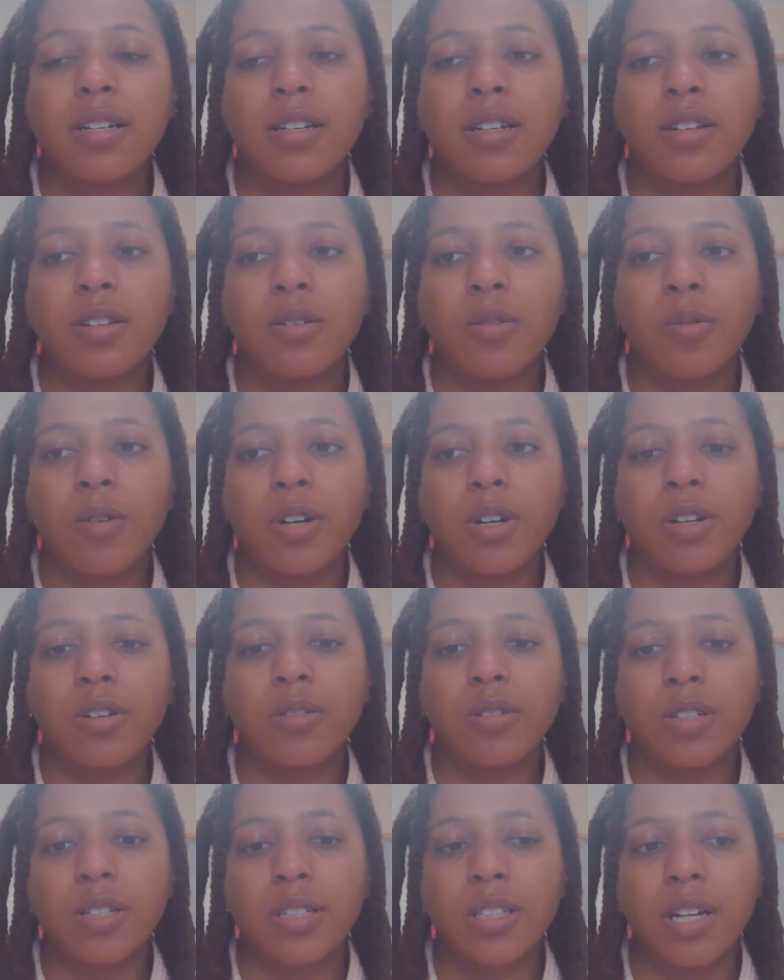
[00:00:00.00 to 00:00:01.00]
You want to
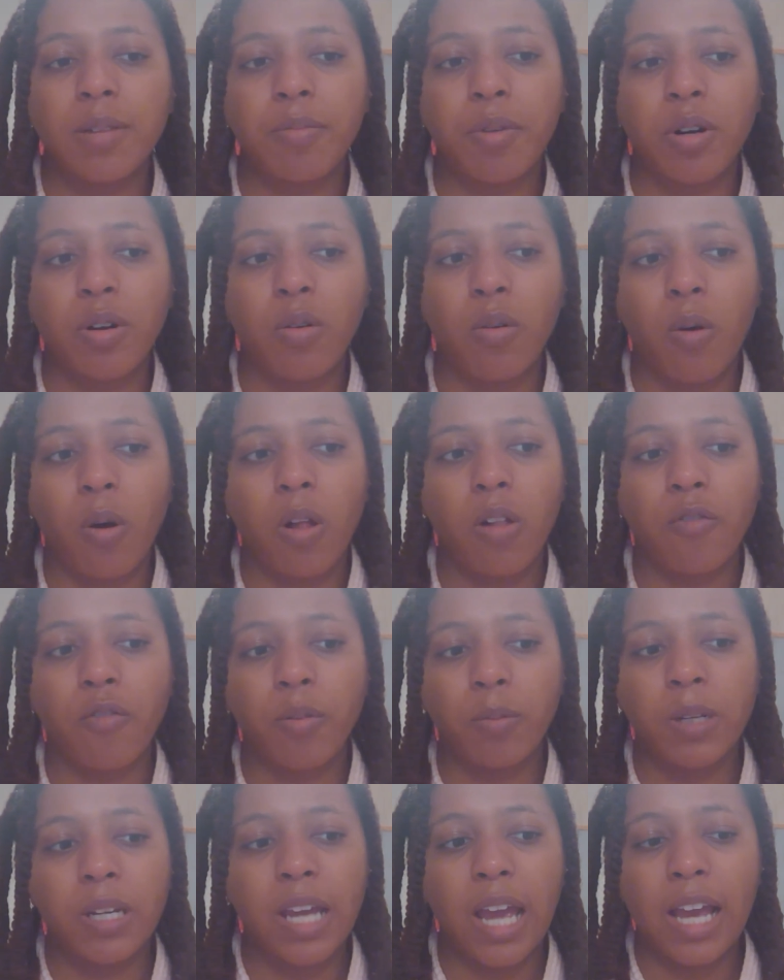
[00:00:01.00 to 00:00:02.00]
use a separate oil from
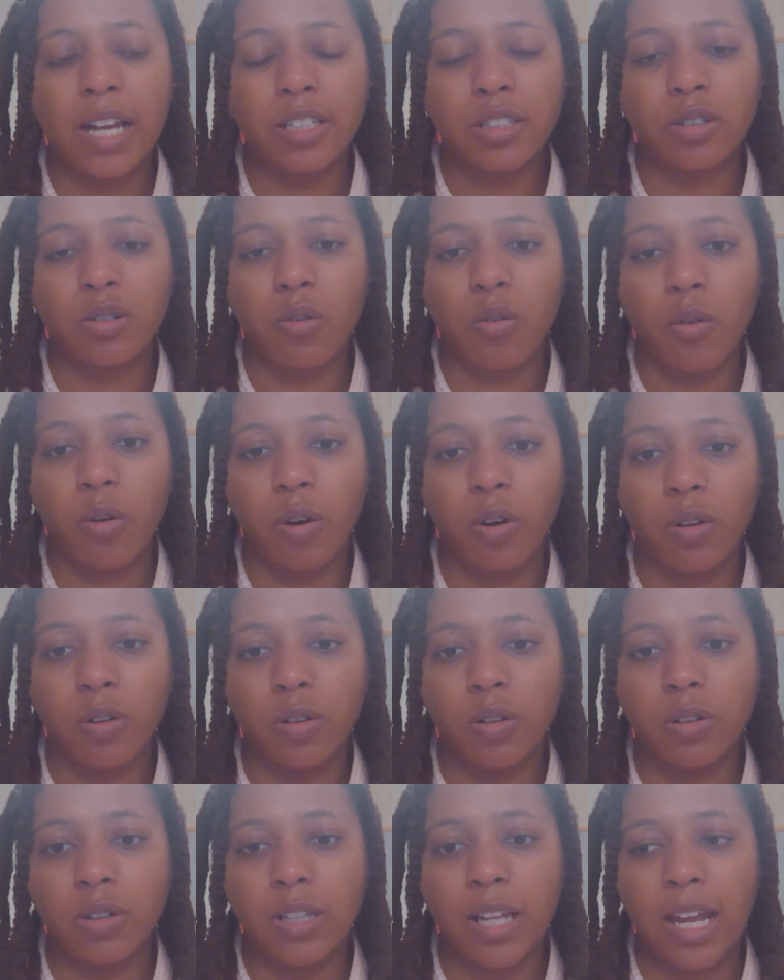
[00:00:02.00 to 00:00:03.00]
the castor
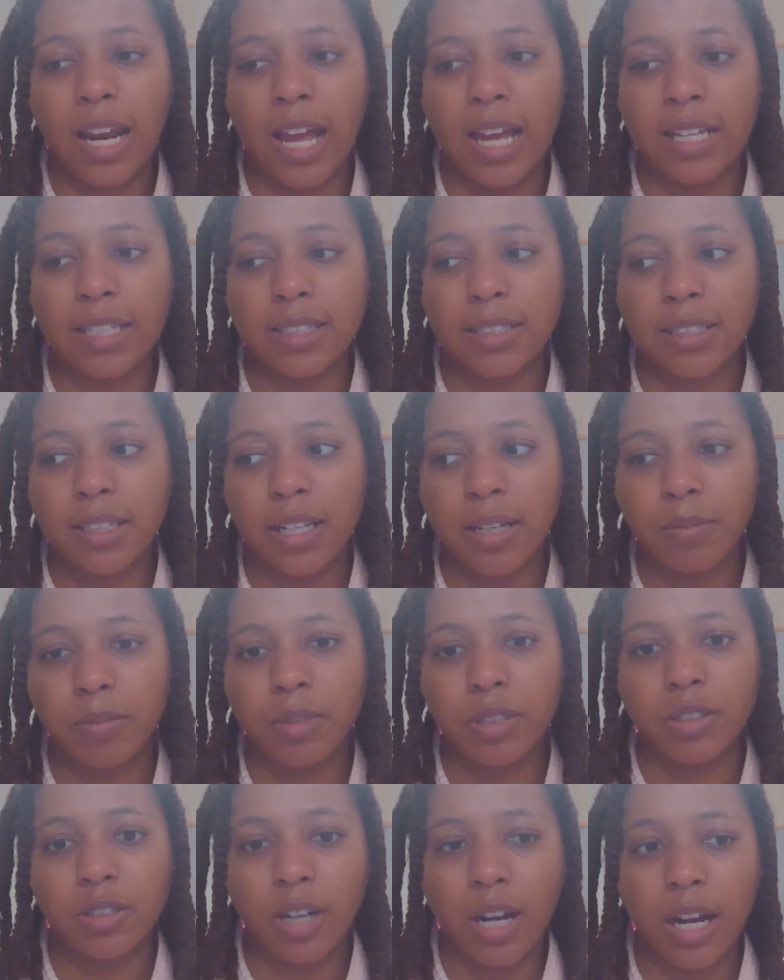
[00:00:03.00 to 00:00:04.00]
oil that has slip to
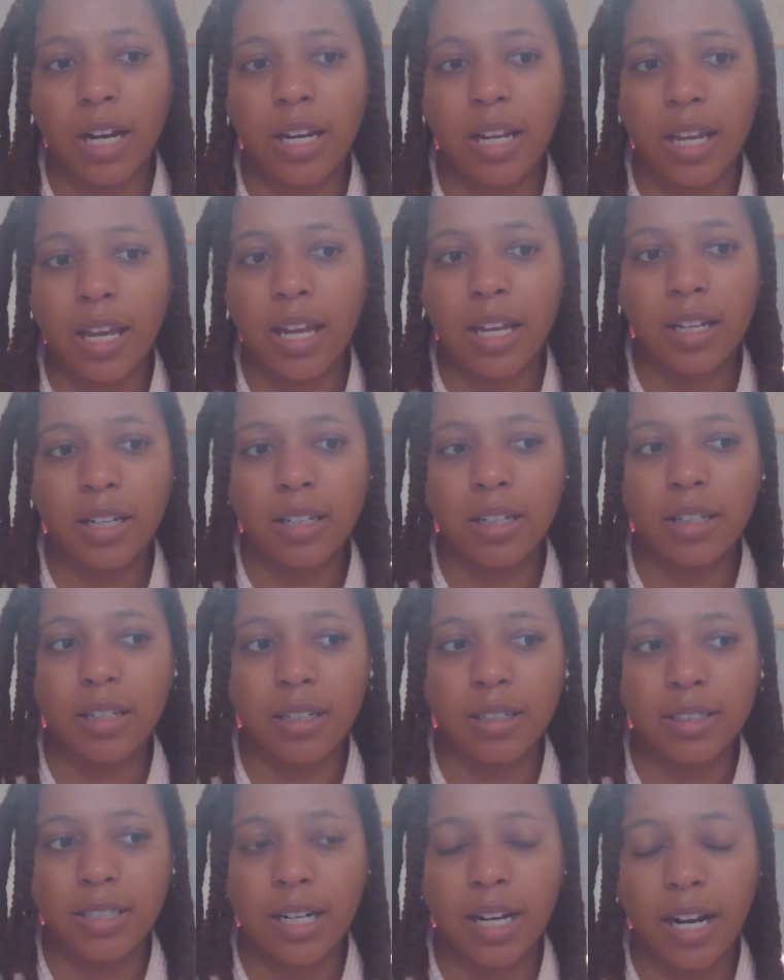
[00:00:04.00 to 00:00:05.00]
try and get the
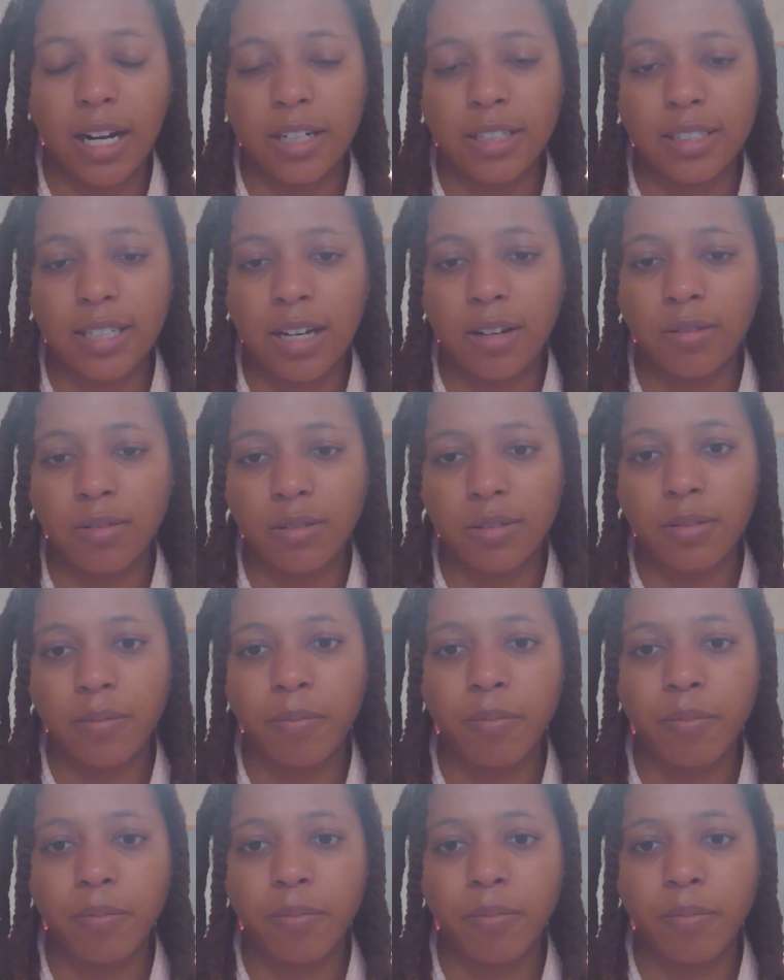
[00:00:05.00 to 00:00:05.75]
shed hairs out.